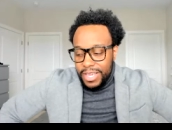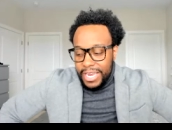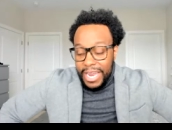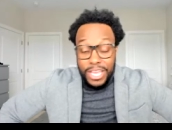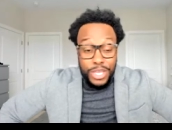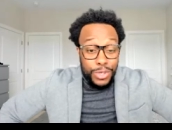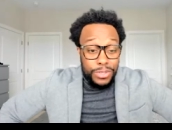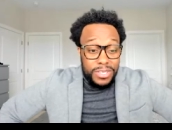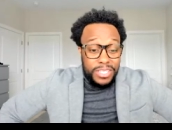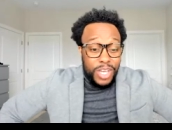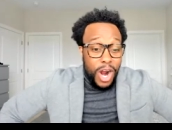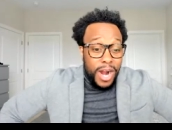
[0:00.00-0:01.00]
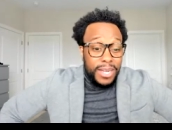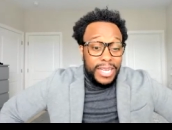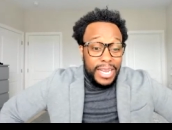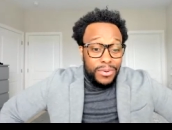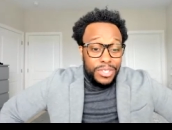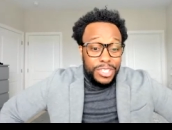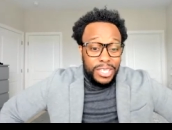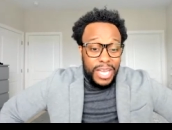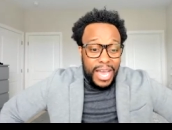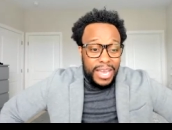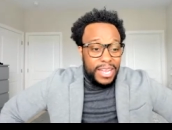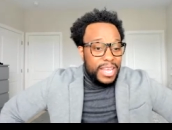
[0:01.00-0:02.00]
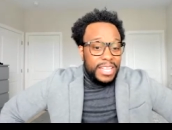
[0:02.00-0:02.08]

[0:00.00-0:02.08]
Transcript: I use this hard language a lot,